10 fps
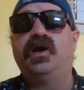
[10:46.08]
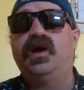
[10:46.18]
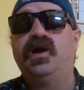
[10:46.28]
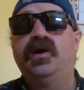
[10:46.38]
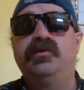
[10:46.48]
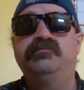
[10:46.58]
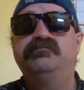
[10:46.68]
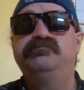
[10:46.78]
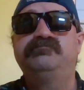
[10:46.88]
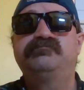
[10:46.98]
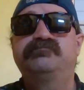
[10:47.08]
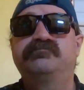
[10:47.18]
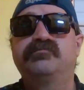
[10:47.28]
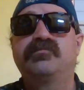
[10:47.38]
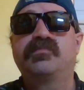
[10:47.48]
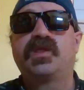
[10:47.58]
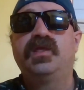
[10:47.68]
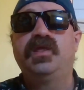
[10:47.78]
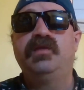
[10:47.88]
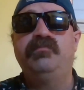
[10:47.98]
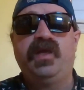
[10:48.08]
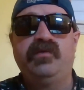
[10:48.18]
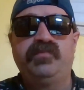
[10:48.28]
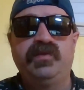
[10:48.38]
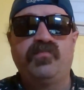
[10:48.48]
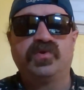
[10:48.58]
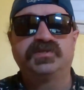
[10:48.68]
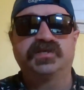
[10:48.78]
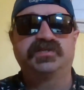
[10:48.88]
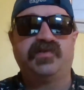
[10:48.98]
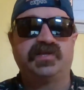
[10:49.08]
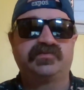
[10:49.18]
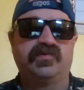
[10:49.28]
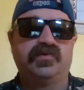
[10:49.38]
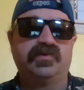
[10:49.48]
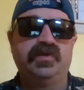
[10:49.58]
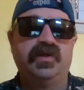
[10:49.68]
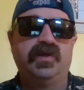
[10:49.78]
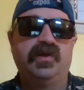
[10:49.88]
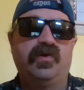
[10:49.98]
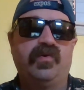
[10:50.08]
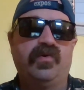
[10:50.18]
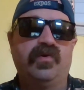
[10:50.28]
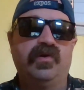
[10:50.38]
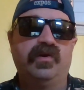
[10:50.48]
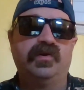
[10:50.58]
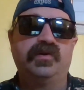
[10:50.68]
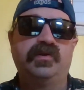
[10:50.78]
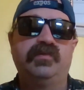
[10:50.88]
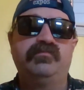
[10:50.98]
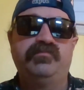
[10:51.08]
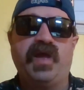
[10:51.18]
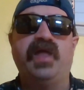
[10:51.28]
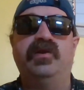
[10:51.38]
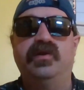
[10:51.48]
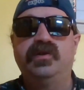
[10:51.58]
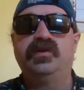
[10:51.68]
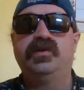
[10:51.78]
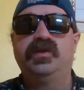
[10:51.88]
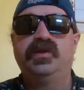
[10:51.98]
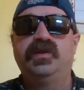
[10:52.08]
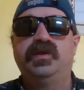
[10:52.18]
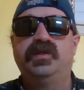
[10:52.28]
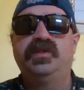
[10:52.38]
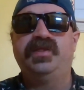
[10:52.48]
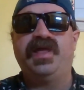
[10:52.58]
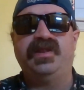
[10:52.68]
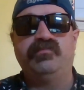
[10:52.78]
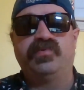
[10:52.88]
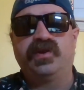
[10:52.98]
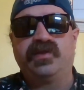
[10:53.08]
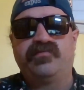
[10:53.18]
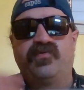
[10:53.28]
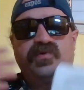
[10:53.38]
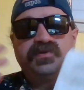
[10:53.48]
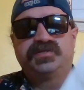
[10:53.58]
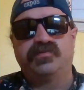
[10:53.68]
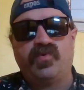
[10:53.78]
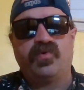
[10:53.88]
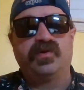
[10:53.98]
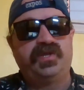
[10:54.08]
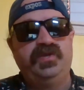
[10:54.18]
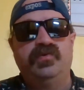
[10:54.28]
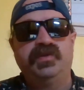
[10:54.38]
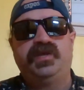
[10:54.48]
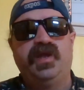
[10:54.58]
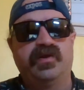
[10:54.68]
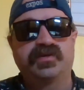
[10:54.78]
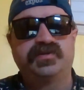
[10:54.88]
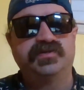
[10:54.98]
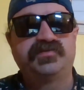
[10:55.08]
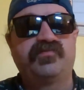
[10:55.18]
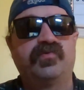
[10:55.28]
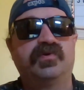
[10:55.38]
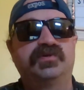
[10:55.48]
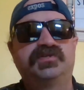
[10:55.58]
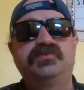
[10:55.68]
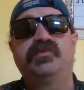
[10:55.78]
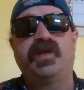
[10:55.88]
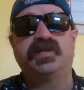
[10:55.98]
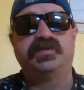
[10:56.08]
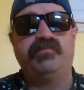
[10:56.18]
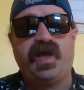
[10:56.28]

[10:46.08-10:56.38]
it may have been more successful or better than in bringing forth some more human characters for Superman to